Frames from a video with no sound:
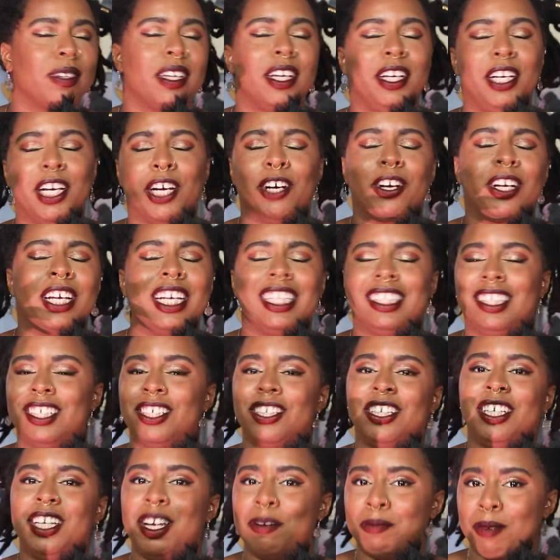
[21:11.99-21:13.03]
girl is
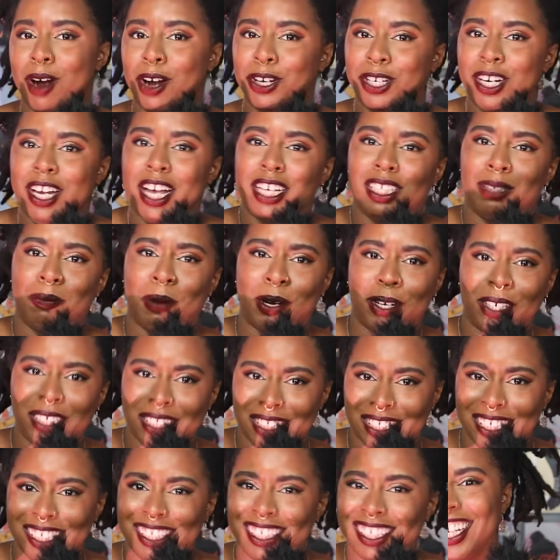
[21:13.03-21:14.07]
literally a marginalized
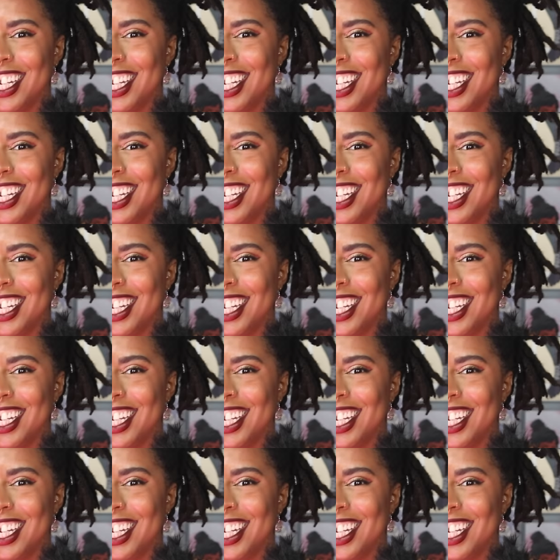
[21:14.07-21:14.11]
person